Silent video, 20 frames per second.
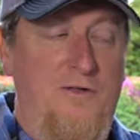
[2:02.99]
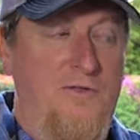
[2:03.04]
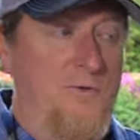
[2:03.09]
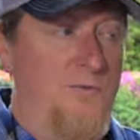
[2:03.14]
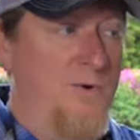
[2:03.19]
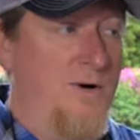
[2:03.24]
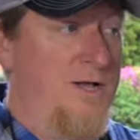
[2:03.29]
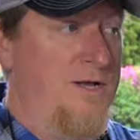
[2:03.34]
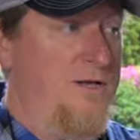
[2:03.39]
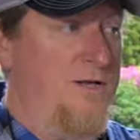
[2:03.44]
the
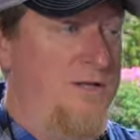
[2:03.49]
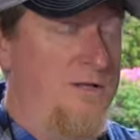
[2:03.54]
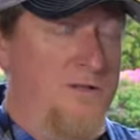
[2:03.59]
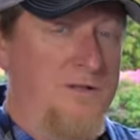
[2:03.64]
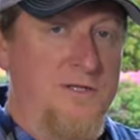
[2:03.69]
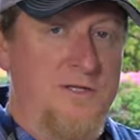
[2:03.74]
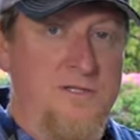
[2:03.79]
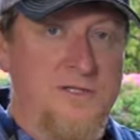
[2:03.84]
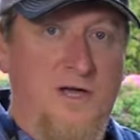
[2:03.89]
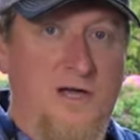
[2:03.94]
one
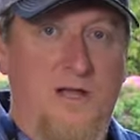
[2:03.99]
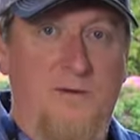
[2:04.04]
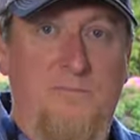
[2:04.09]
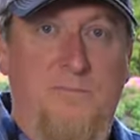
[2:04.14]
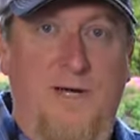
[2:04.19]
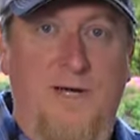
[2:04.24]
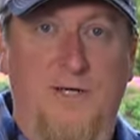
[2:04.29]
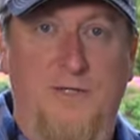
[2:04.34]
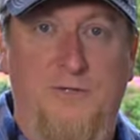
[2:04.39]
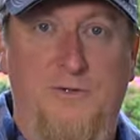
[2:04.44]
that's on
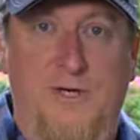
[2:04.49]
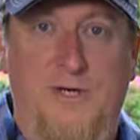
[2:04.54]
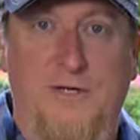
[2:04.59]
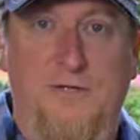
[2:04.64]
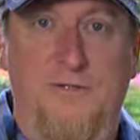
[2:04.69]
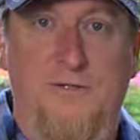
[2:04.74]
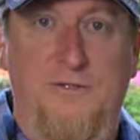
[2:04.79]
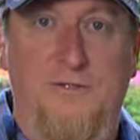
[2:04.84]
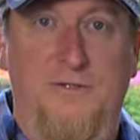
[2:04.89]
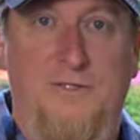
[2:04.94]
my Traeger
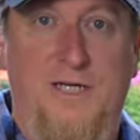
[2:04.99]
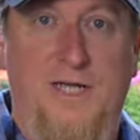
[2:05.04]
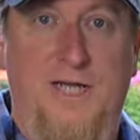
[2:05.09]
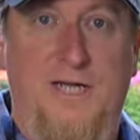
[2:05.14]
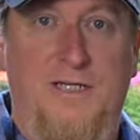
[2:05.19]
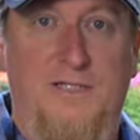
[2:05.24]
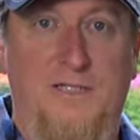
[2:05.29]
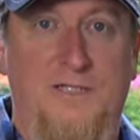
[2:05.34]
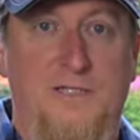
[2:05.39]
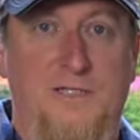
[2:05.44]
Little
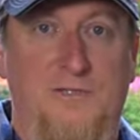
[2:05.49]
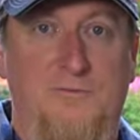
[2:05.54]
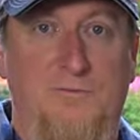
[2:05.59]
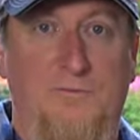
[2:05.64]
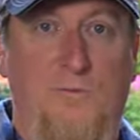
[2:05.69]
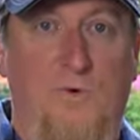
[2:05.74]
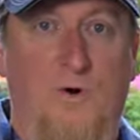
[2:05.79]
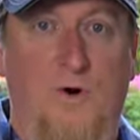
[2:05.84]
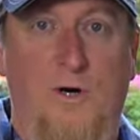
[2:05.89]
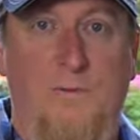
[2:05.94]
Tex is
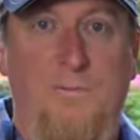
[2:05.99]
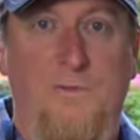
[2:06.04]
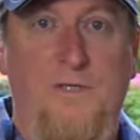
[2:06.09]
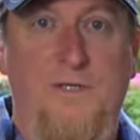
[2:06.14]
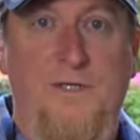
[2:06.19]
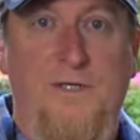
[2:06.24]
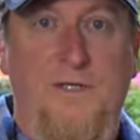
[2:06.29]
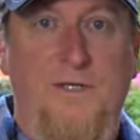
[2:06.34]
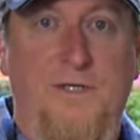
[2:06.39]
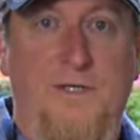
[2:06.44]
warped
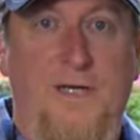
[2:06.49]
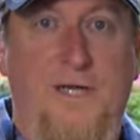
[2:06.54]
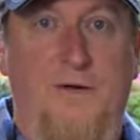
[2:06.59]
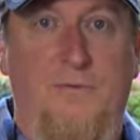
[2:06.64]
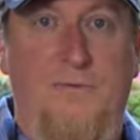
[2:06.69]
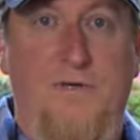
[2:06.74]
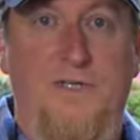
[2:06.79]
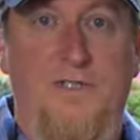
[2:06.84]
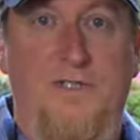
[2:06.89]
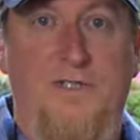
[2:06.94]

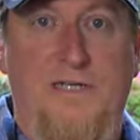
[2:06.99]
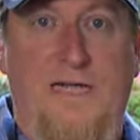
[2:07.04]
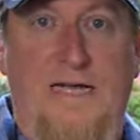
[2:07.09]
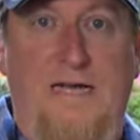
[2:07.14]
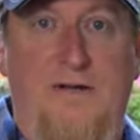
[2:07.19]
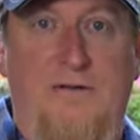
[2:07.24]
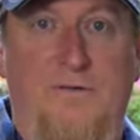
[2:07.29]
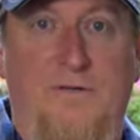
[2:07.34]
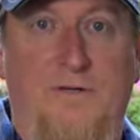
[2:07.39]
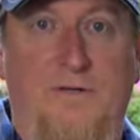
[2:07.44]
and rusted
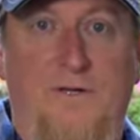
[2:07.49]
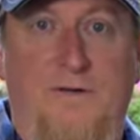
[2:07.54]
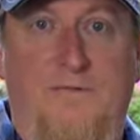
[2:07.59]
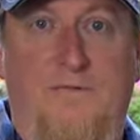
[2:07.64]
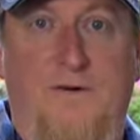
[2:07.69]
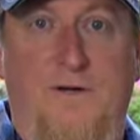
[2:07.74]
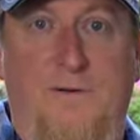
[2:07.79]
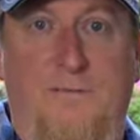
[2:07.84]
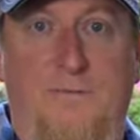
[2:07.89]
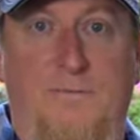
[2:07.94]
out
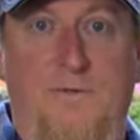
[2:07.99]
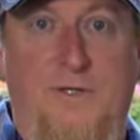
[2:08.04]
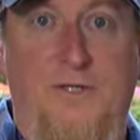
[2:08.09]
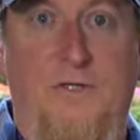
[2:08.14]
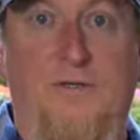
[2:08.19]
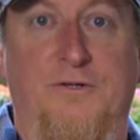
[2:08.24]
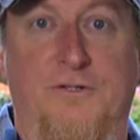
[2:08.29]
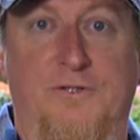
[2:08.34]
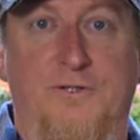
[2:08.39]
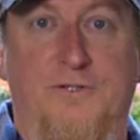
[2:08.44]
from
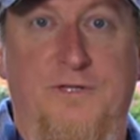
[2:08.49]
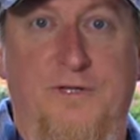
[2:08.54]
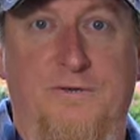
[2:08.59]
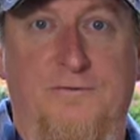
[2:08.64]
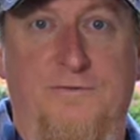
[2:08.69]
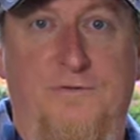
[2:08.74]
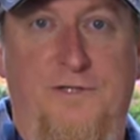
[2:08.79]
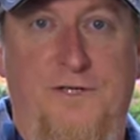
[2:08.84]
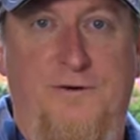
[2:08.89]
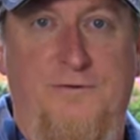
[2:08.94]
years
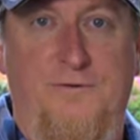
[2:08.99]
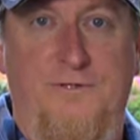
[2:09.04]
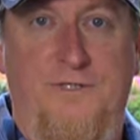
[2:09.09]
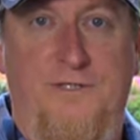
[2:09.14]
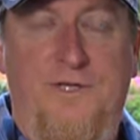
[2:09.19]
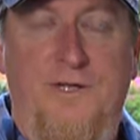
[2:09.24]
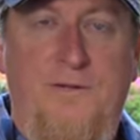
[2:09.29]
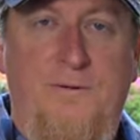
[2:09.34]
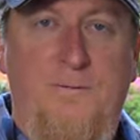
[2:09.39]
of service.